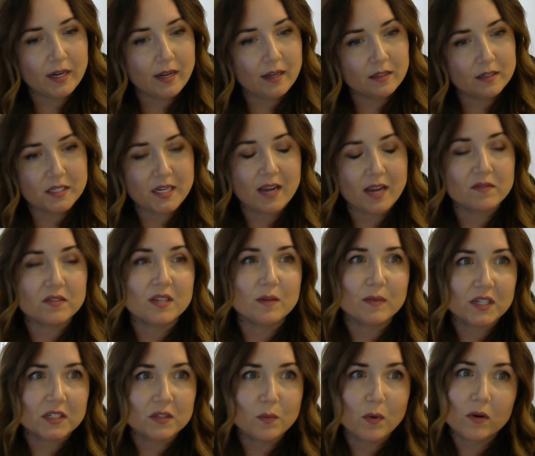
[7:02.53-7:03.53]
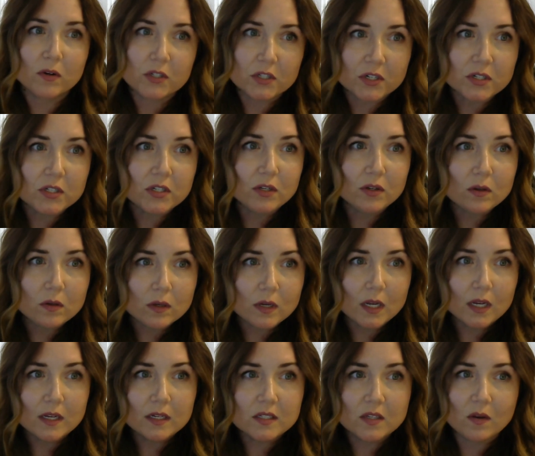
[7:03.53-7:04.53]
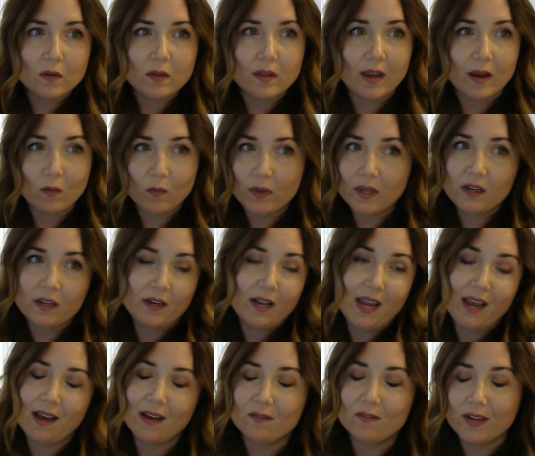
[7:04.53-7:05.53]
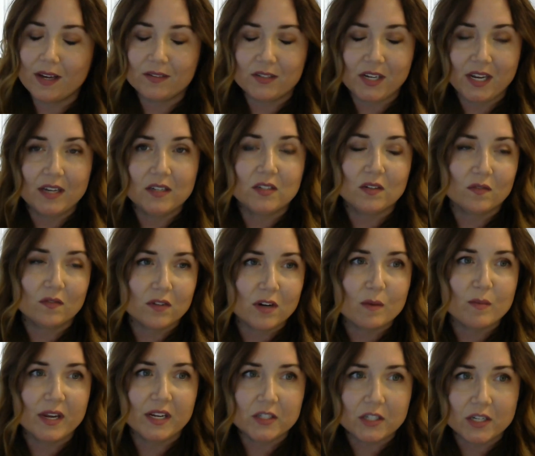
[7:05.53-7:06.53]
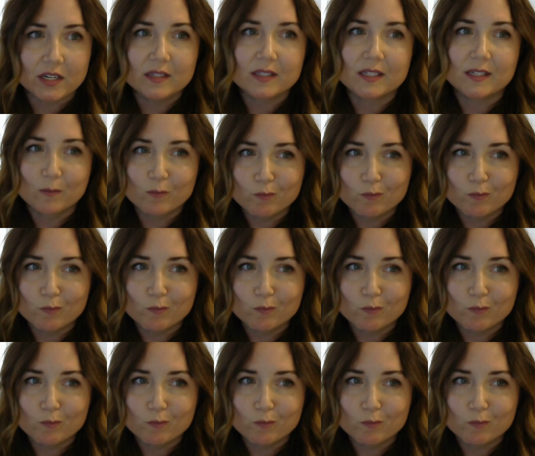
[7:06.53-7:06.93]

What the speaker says: at least have some exposure to so that we could have education for our patients.